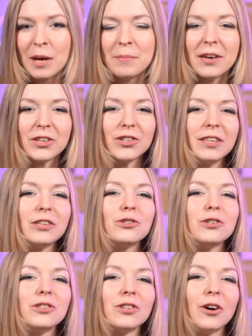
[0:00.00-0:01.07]
Make sure that
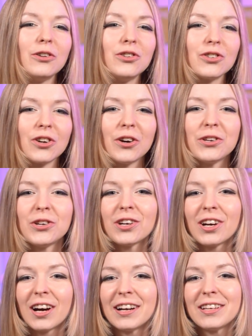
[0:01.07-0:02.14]
you don't draw your
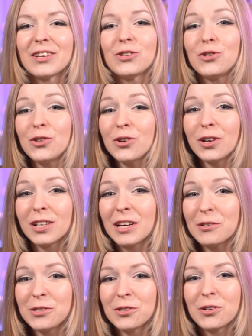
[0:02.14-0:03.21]
Guardian too
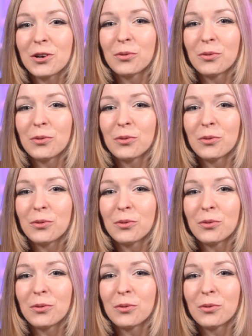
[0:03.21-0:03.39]
close to your